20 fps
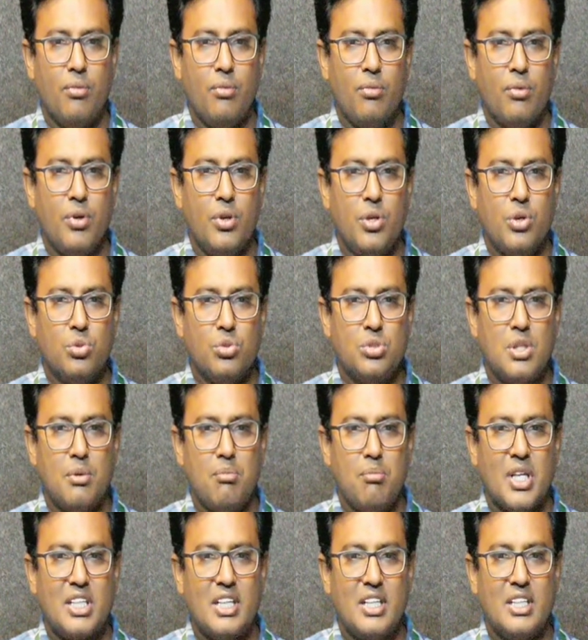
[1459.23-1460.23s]
use the
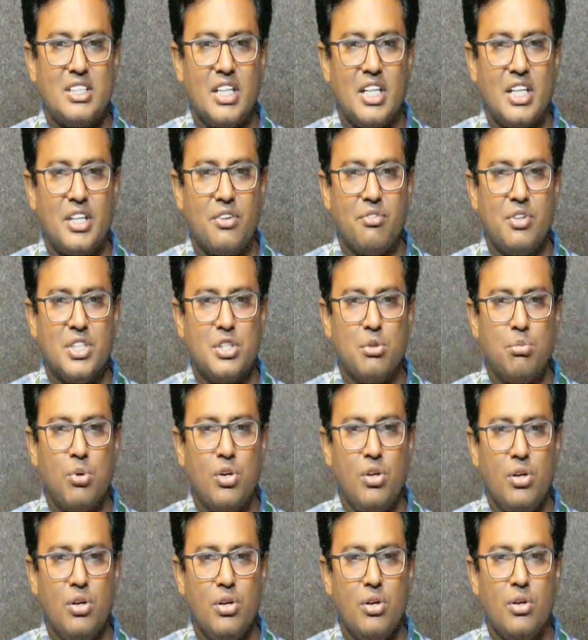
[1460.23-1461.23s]
method set
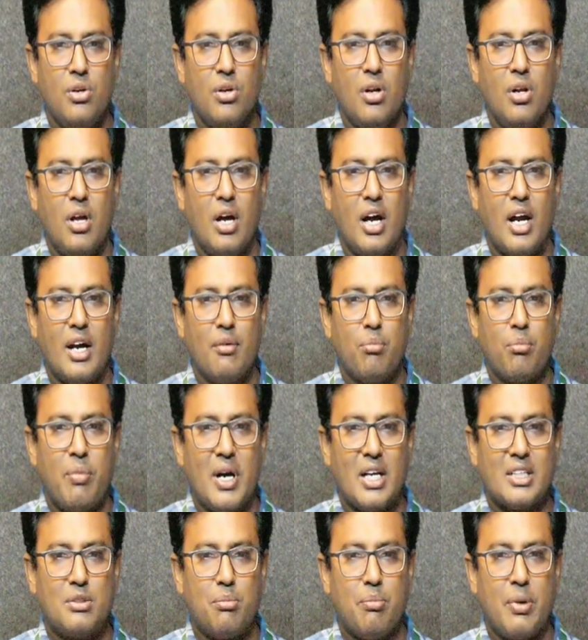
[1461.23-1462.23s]
visible and
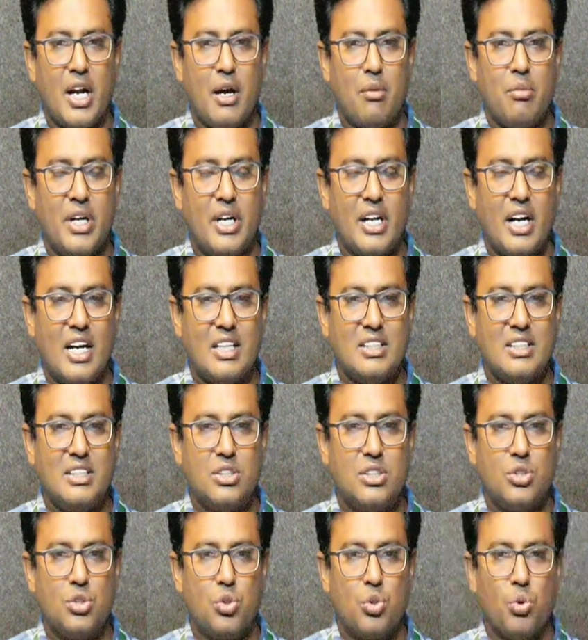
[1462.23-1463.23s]
pass parameter as
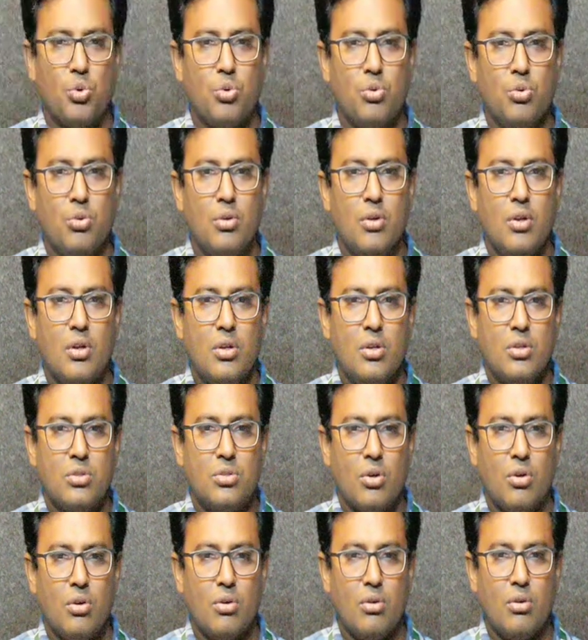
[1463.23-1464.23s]
true.
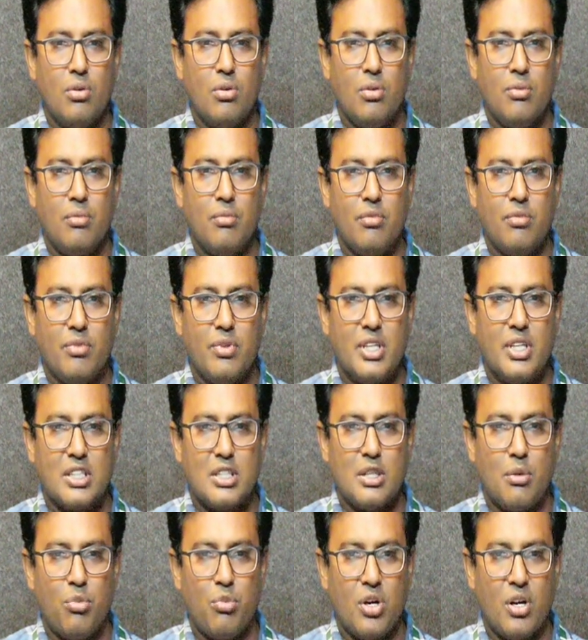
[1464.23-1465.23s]
So with the
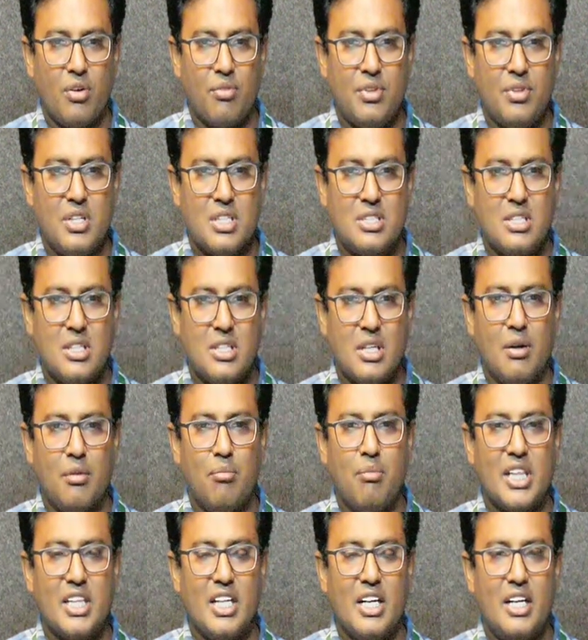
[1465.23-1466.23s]
support of this
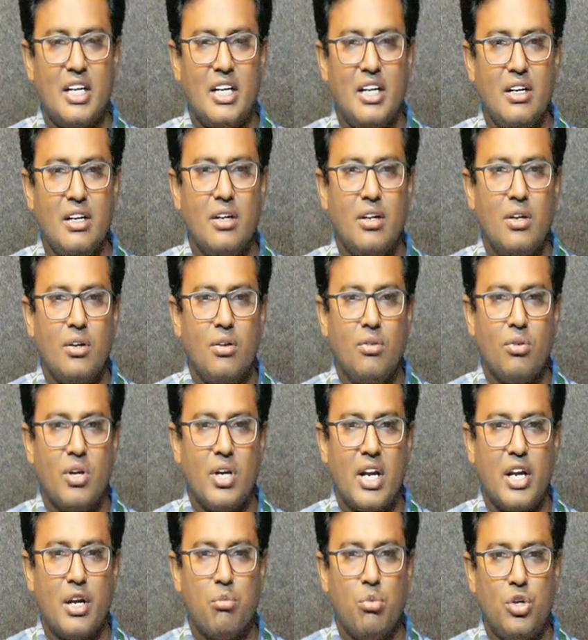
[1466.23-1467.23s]
method we
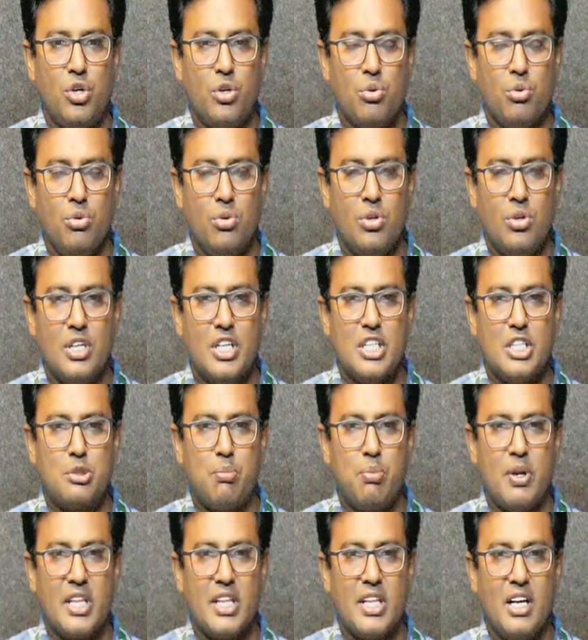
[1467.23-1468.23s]
are able to
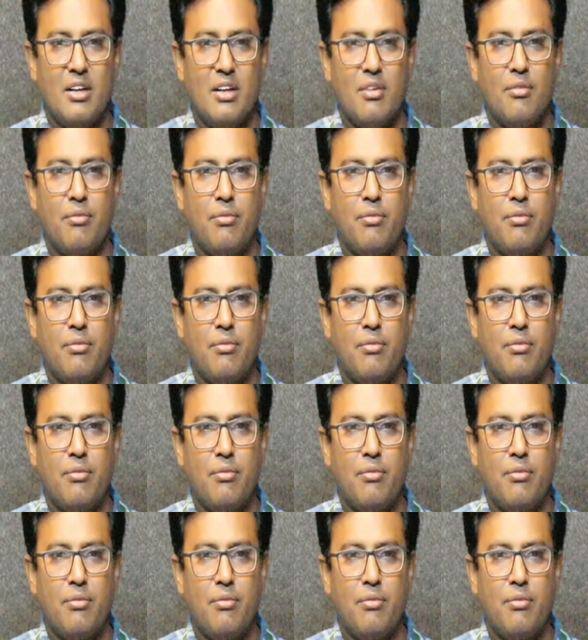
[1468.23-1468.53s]
display the